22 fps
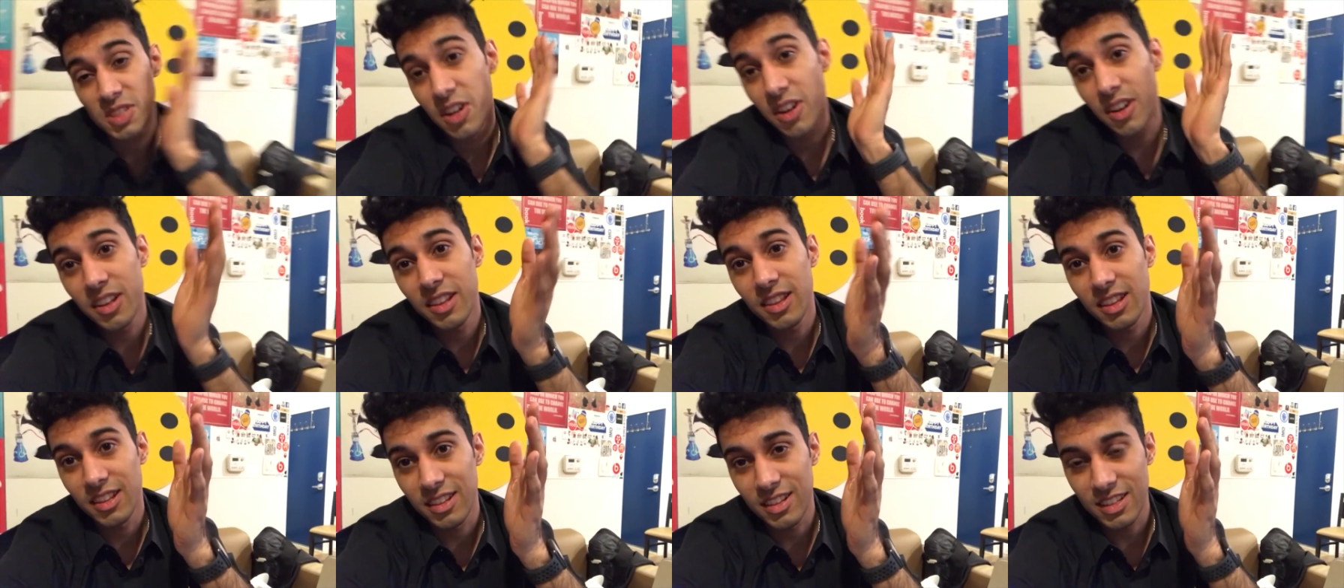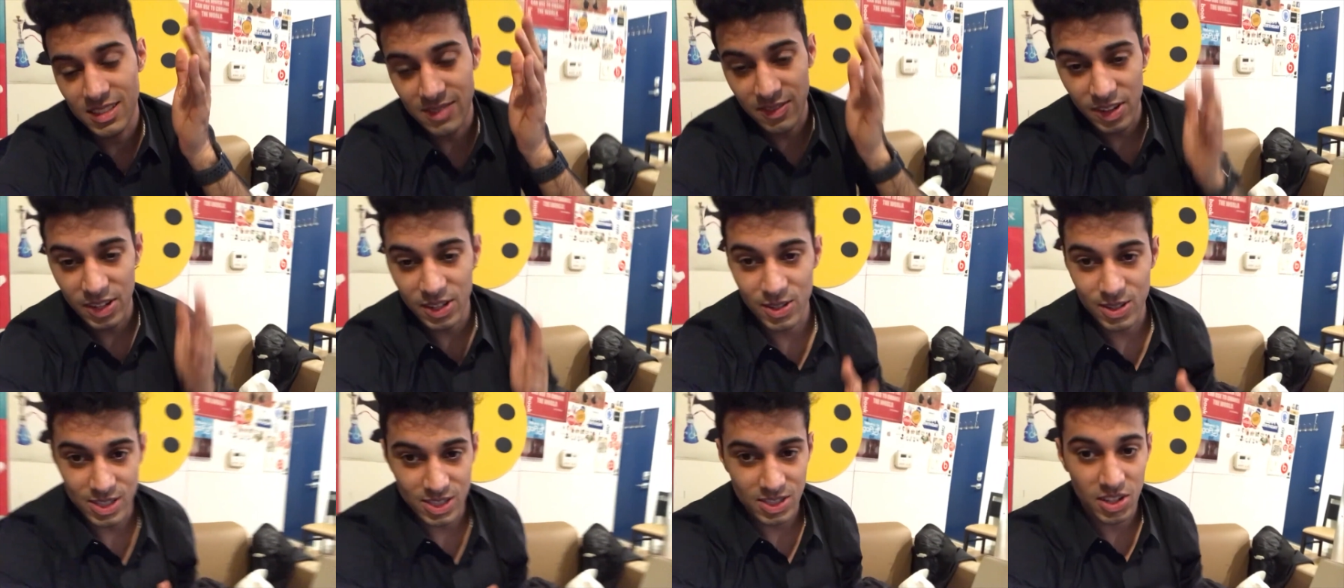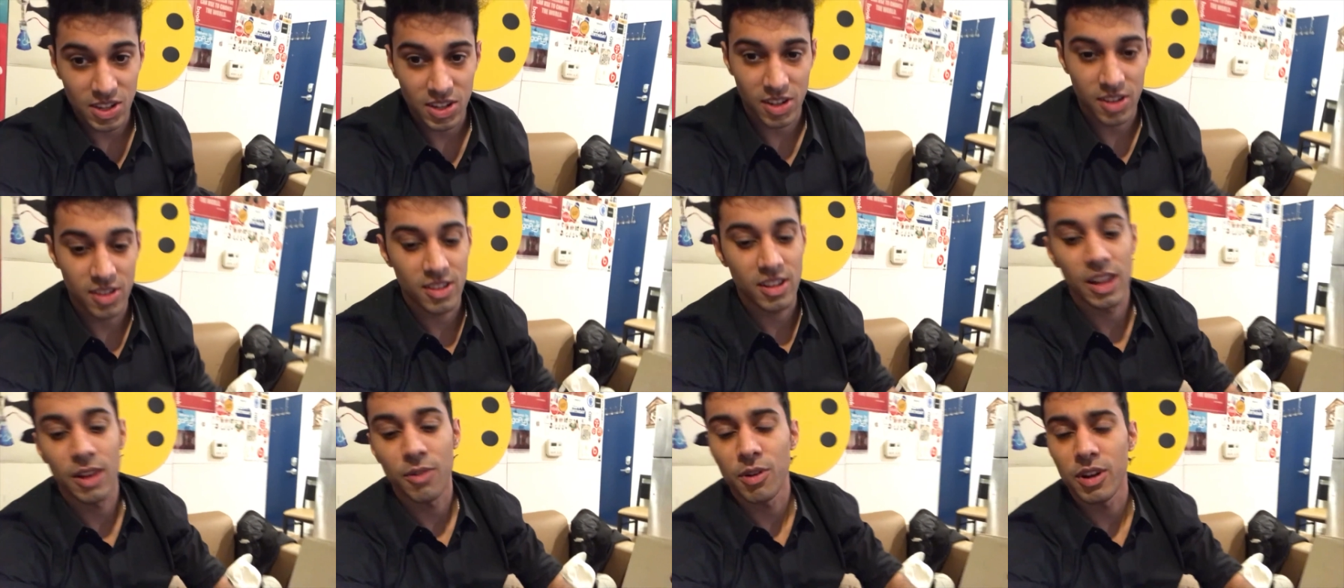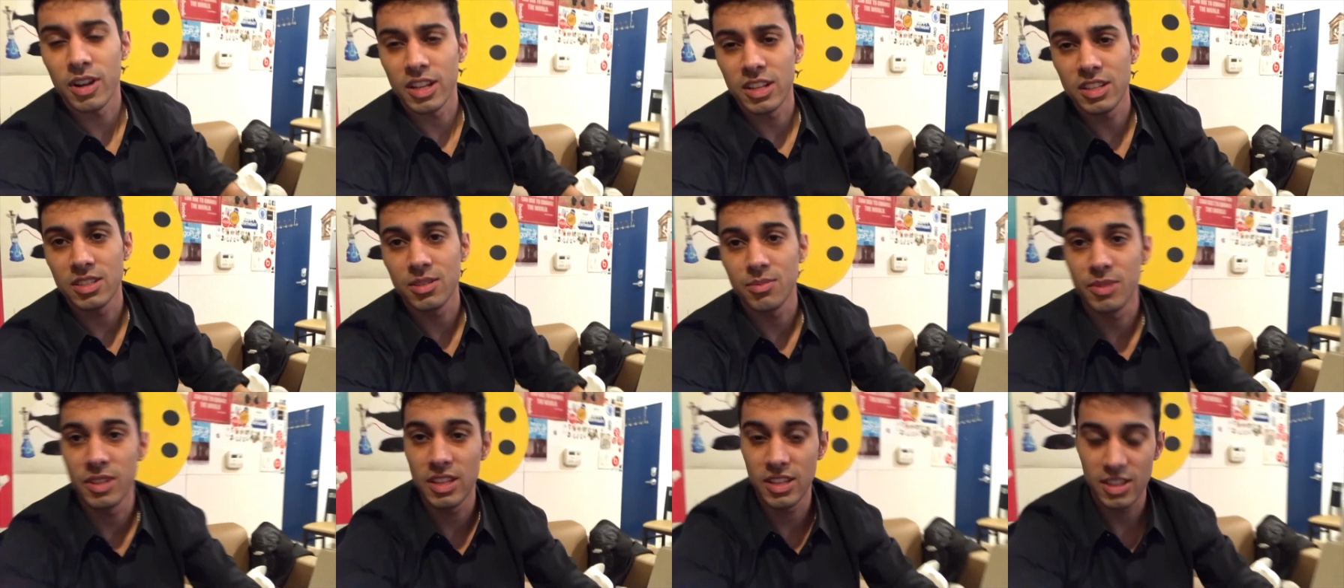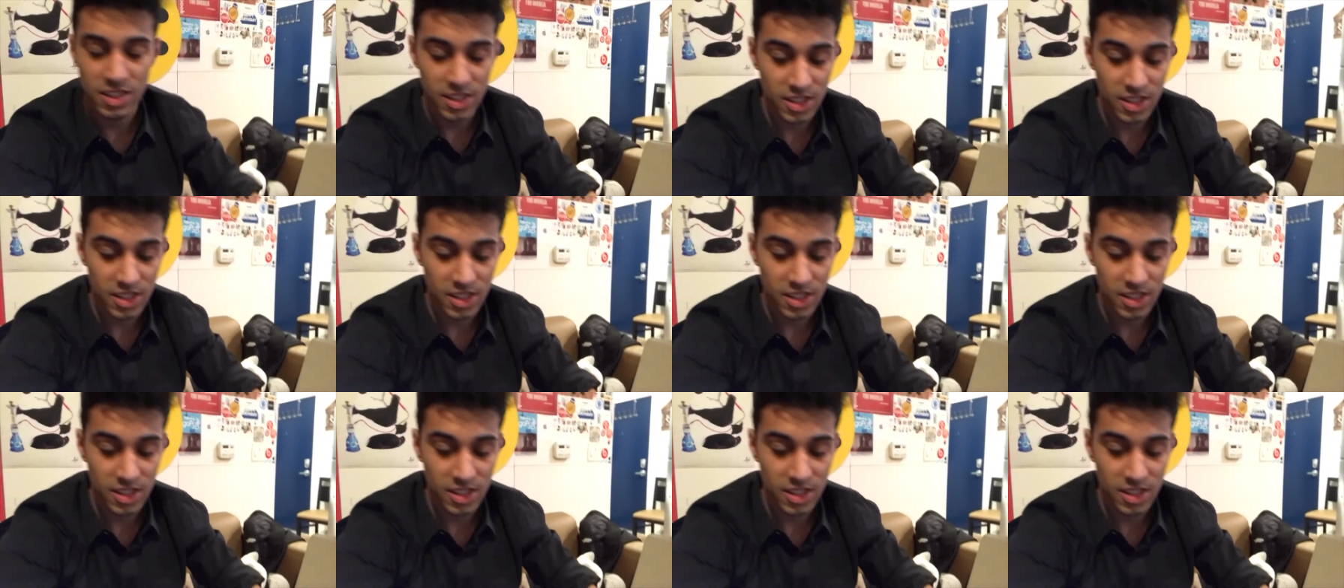sorry that this video is longer than I want it to be.